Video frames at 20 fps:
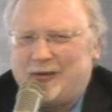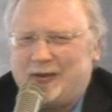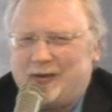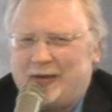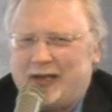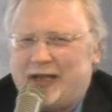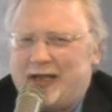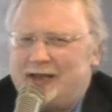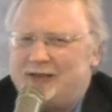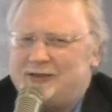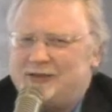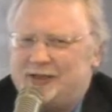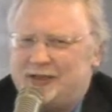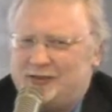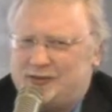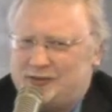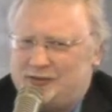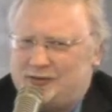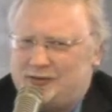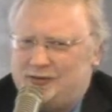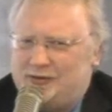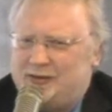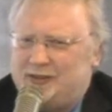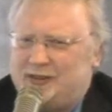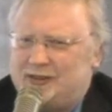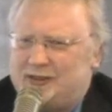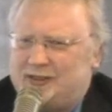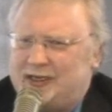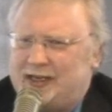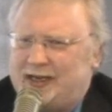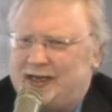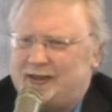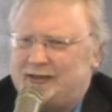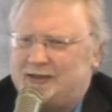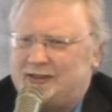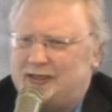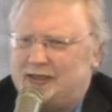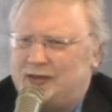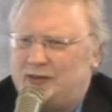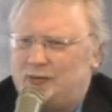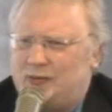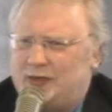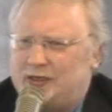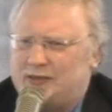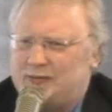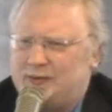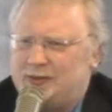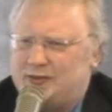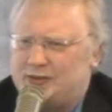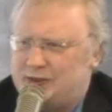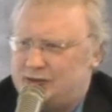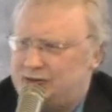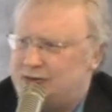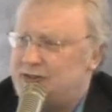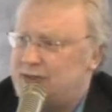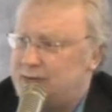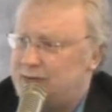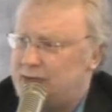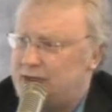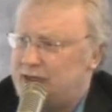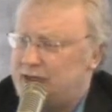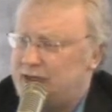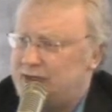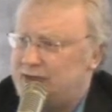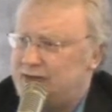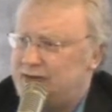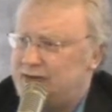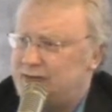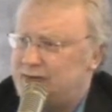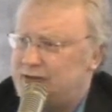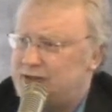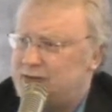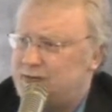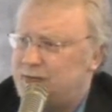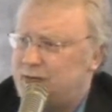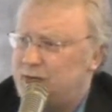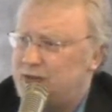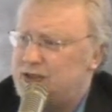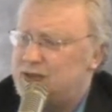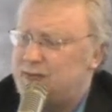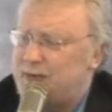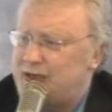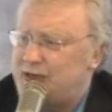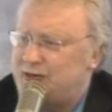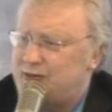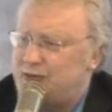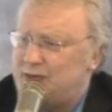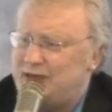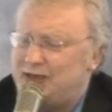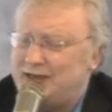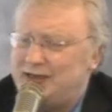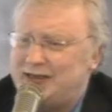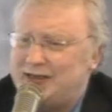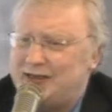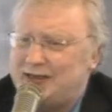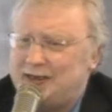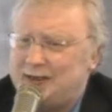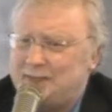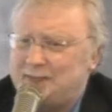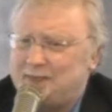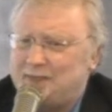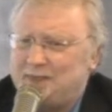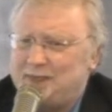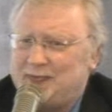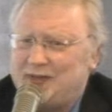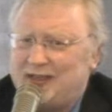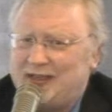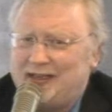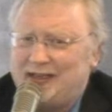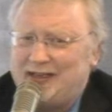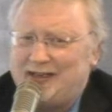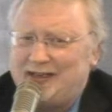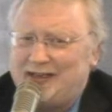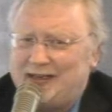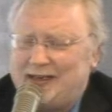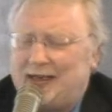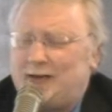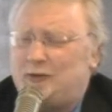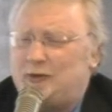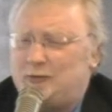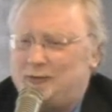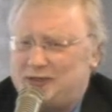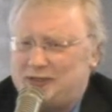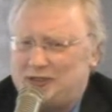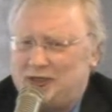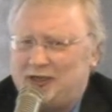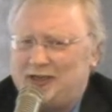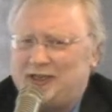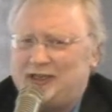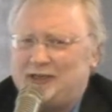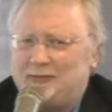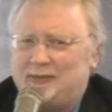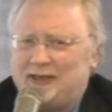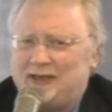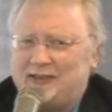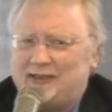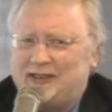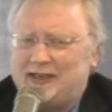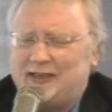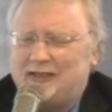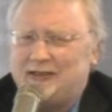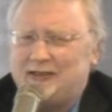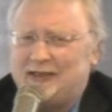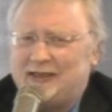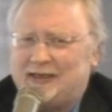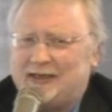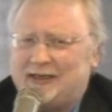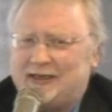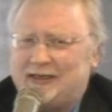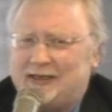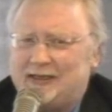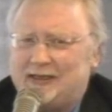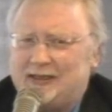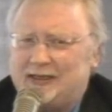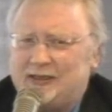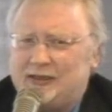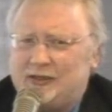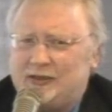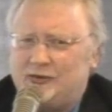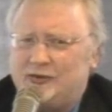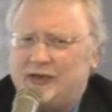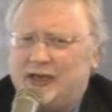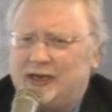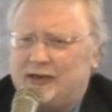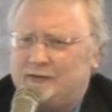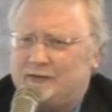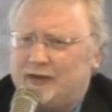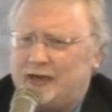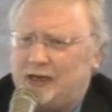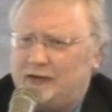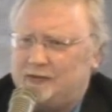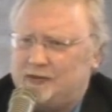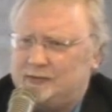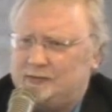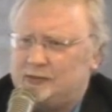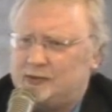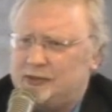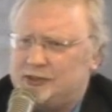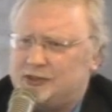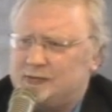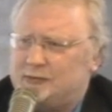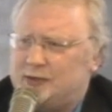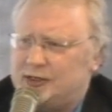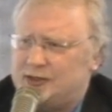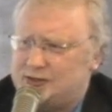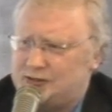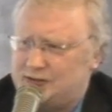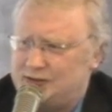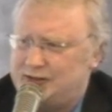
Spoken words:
As a student at Westminster Seminary, which by the way, we'll be talking about that. You got involved in prison ministry.